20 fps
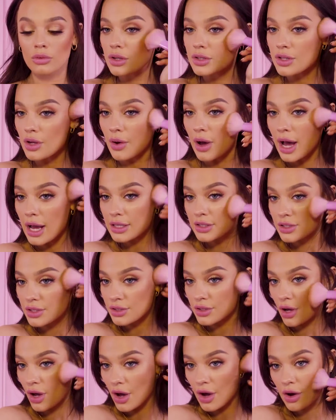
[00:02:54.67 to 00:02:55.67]
So I
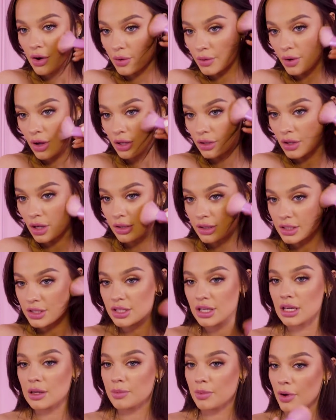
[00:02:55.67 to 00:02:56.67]
just go along the
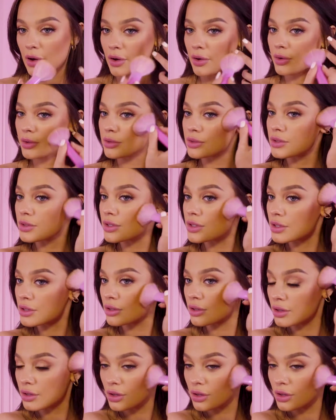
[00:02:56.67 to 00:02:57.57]
cheekbones,